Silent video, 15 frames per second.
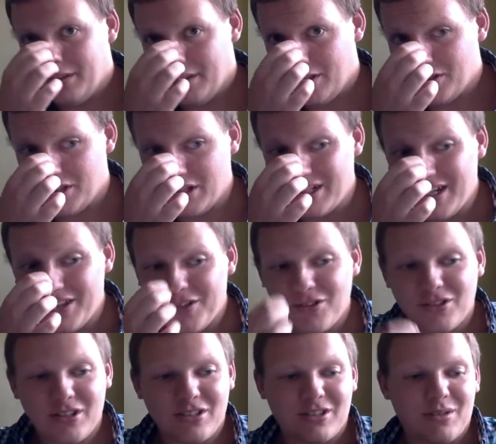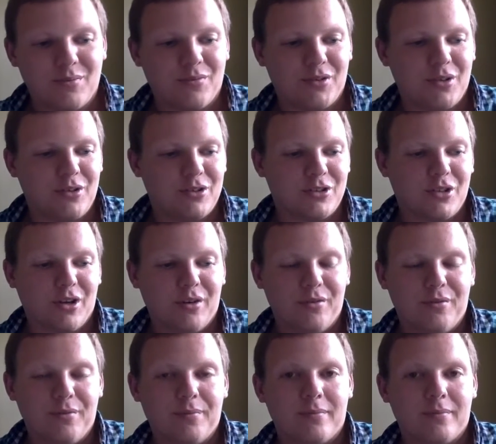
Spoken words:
There's another system for you to solve.